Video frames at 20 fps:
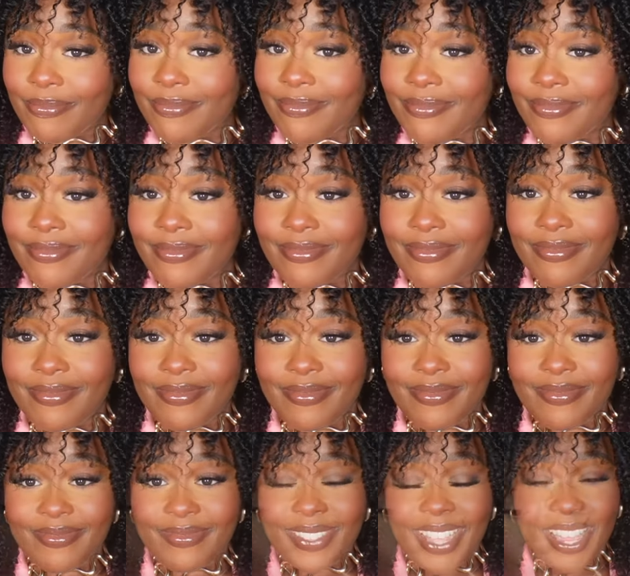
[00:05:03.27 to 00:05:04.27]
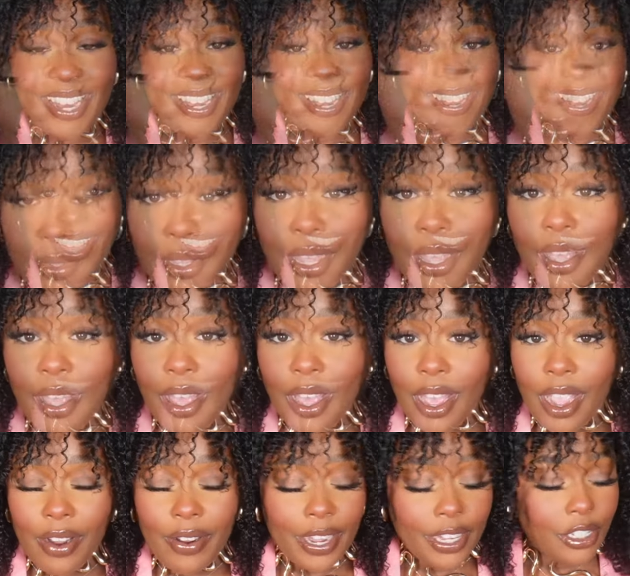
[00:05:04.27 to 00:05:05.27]
Mmm, love it.
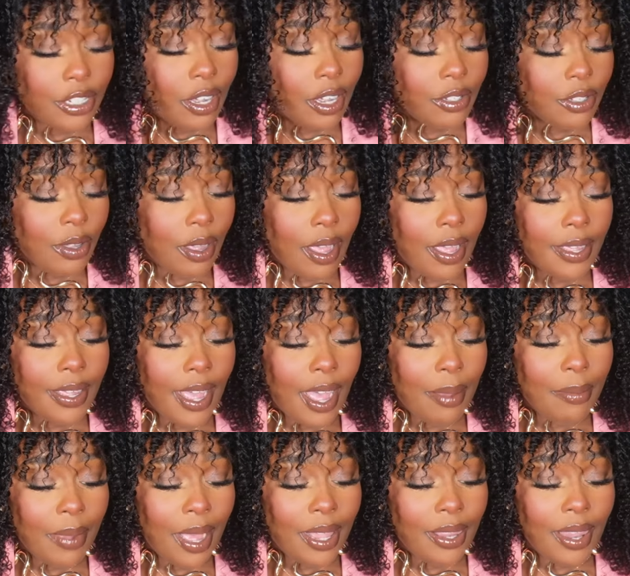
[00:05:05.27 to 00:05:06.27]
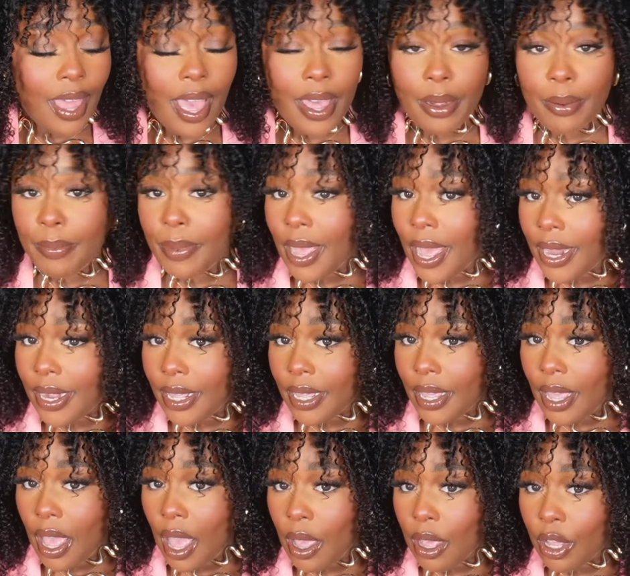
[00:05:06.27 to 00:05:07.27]
All right, y'all, so I got my
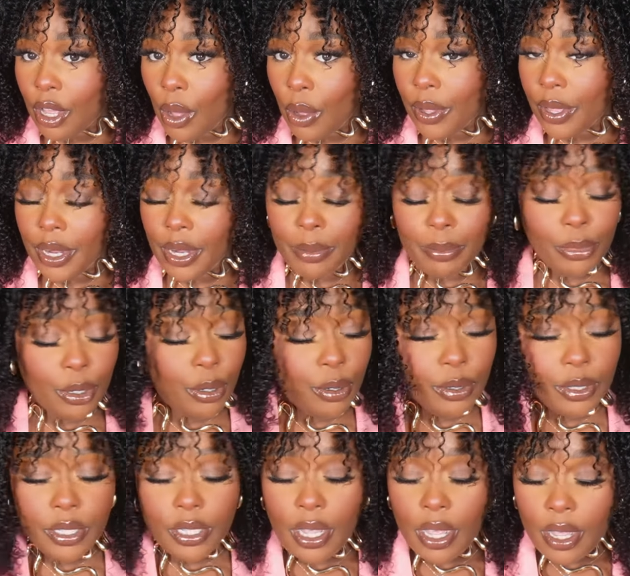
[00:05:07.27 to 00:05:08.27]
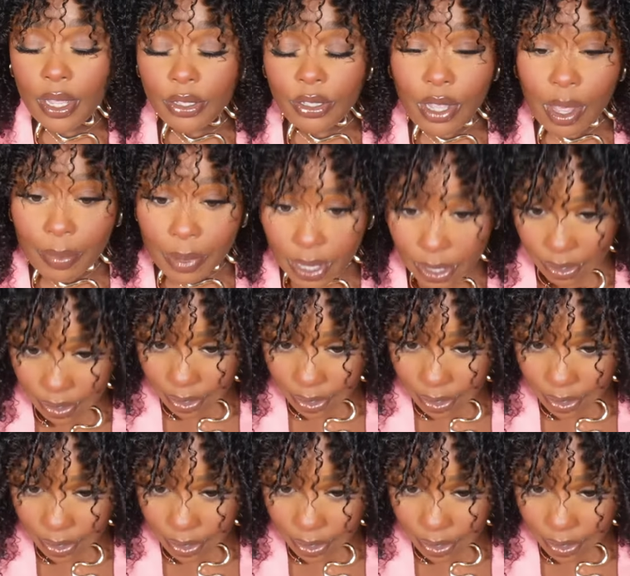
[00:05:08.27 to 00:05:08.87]
Lottabody Coconut Mousse. So I'm gonna